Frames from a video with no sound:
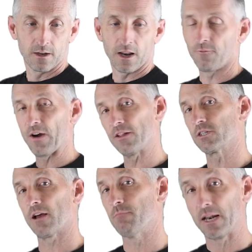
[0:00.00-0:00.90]
Now,
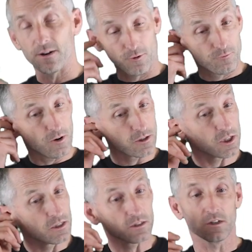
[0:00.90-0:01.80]
feathers have many different
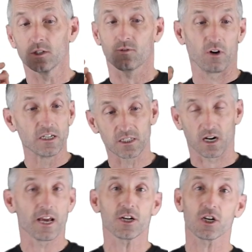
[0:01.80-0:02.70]
functions. They're used for
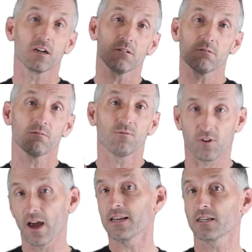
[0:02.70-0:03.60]
insulation,
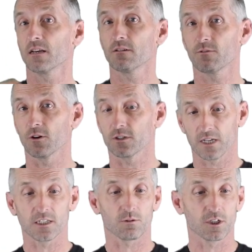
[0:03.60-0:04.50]
flight, for
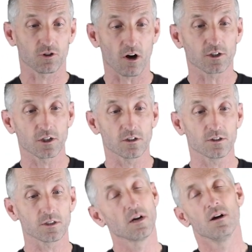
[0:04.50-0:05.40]
sensory
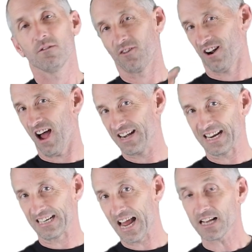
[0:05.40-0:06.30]
structures, for
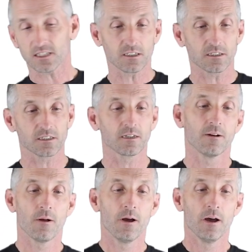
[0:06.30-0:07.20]
lining nests.
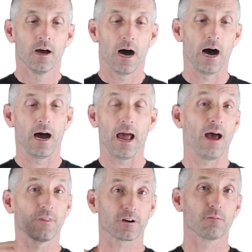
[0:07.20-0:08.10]

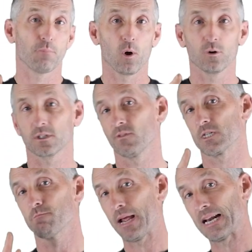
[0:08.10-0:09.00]
And they're composed of
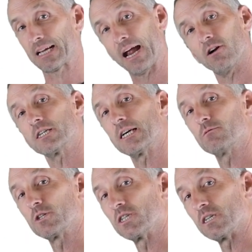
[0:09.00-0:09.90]
this beta
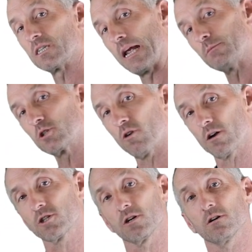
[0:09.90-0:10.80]
keratin, which is the same
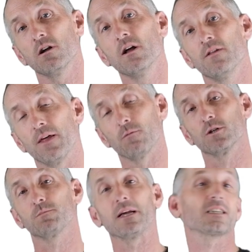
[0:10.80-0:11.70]
structure that
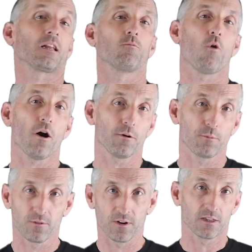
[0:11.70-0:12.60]
was basically
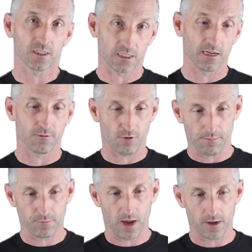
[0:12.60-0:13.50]
waterproofing the skin of
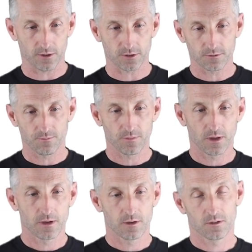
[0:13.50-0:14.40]
reptiles.
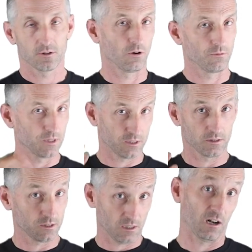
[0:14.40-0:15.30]
So this
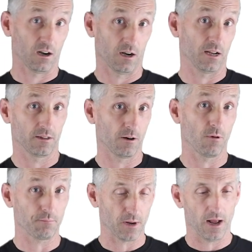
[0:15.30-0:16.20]
is clearly their
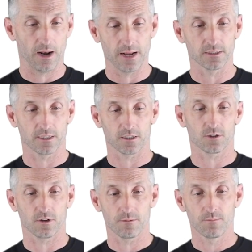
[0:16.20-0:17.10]
reptile
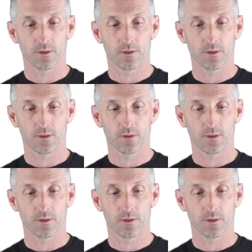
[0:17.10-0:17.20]
ancestry.